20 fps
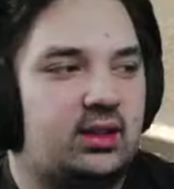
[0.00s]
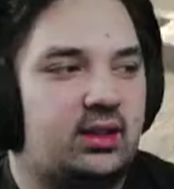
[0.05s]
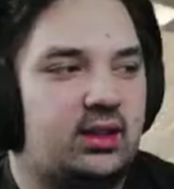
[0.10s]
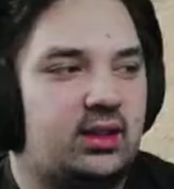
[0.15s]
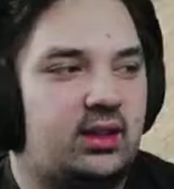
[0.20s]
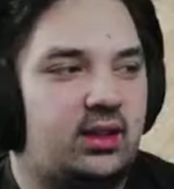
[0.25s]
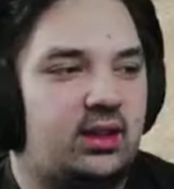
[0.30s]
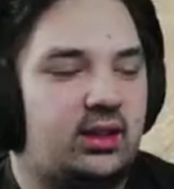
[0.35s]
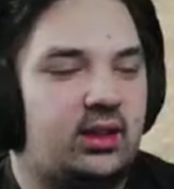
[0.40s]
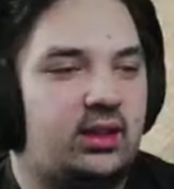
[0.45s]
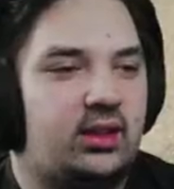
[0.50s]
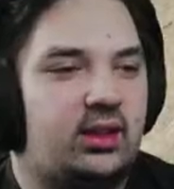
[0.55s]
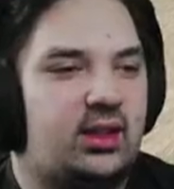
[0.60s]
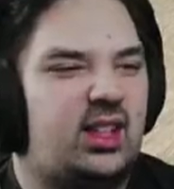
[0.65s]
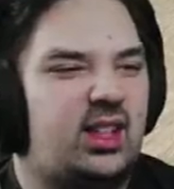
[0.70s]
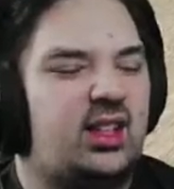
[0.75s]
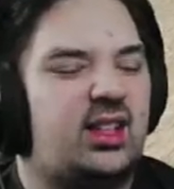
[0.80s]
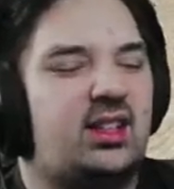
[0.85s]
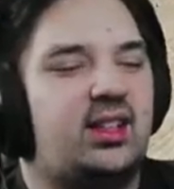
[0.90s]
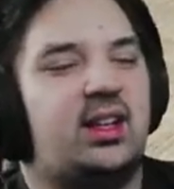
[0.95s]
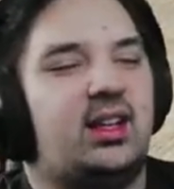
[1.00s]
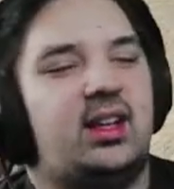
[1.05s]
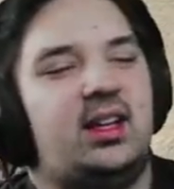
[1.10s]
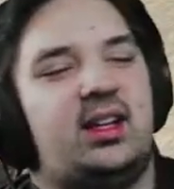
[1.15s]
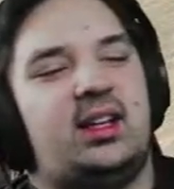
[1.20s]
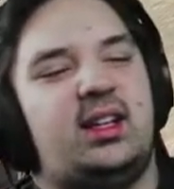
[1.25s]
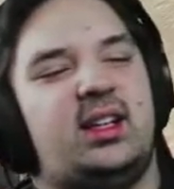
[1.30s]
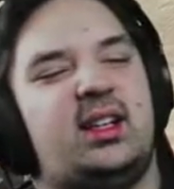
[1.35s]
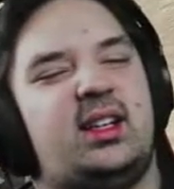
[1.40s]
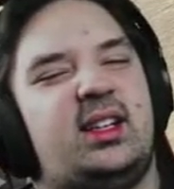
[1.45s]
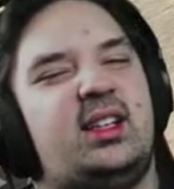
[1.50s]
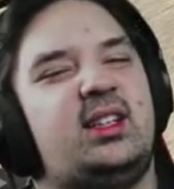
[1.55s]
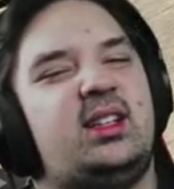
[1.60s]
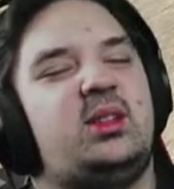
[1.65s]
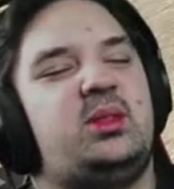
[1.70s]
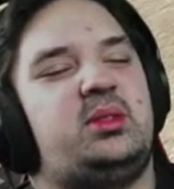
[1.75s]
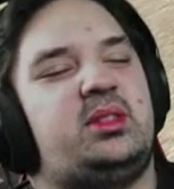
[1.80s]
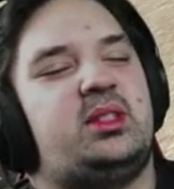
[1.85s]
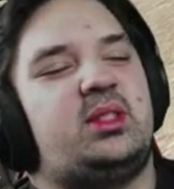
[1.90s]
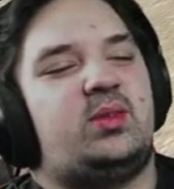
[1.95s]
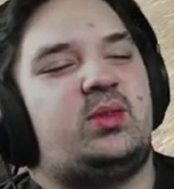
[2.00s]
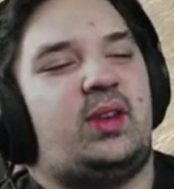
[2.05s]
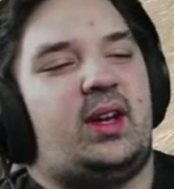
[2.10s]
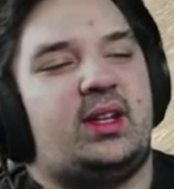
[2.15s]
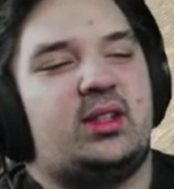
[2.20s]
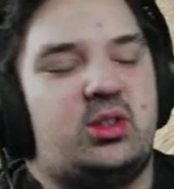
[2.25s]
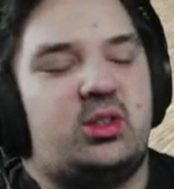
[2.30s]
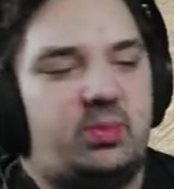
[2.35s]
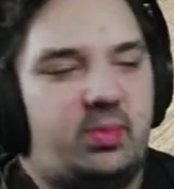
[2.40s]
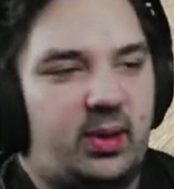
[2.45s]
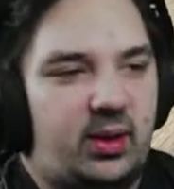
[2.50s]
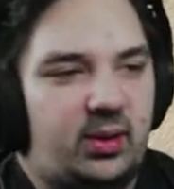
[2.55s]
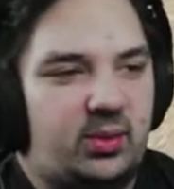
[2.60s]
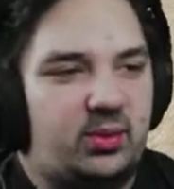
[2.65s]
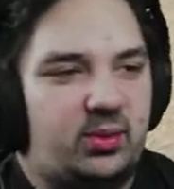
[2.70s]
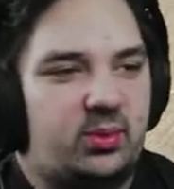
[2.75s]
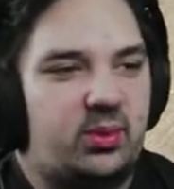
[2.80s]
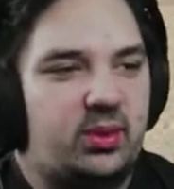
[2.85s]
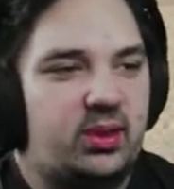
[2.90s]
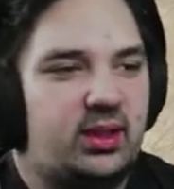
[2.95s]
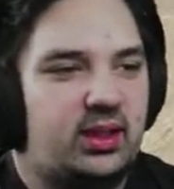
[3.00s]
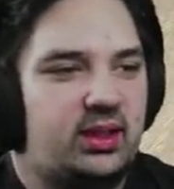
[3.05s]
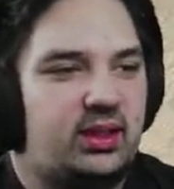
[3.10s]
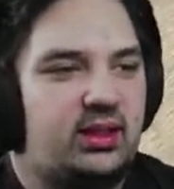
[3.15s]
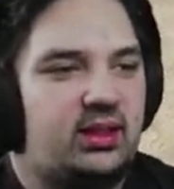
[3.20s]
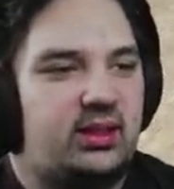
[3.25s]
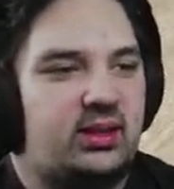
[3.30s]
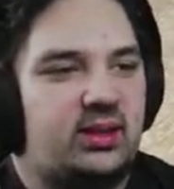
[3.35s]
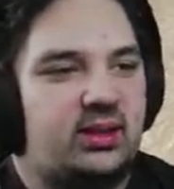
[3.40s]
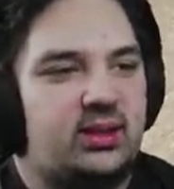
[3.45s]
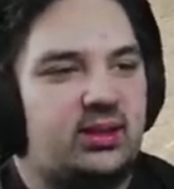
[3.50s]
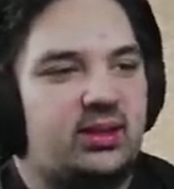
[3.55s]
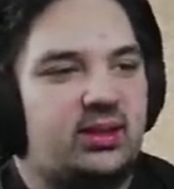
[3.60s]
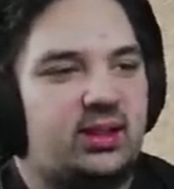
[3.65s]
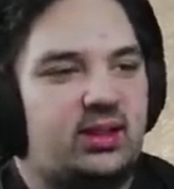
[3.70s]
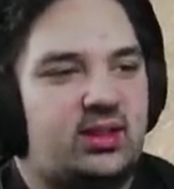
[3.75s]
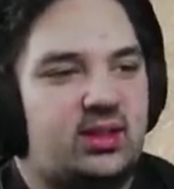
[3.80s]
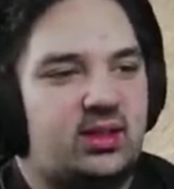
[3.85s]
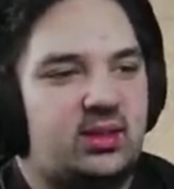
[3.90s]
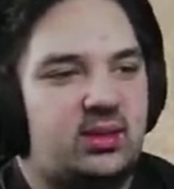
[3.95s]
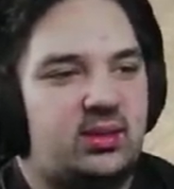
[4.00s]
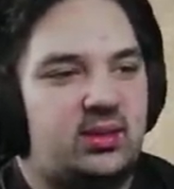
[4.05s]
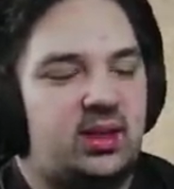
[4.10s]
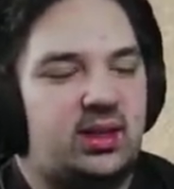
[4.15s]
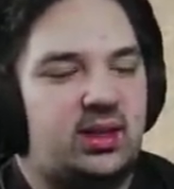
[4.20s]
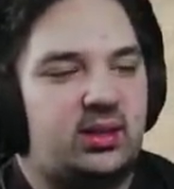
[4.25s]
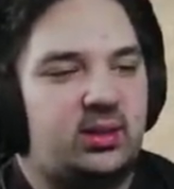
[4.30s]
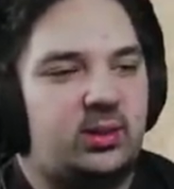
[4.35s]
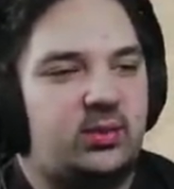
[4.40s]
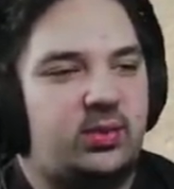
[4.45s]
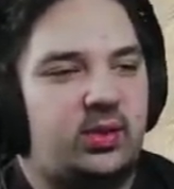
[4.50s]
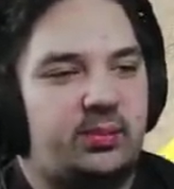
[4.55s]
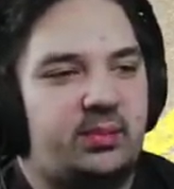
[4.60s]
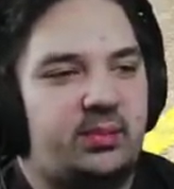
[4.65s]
He already he he used his fast repair really early too. I don't know if he